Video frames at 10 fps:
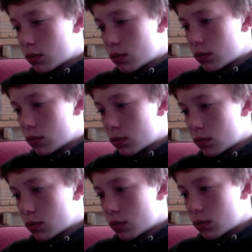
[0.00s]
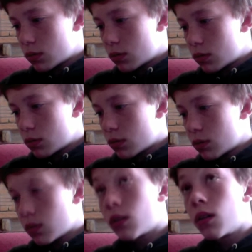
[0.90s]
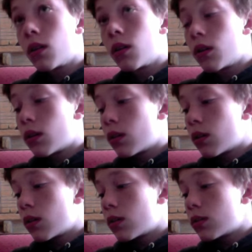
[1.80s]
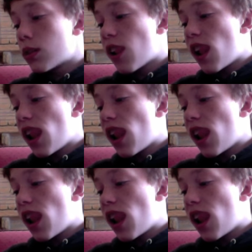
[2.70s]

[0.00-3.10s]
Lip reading: Nothing is said.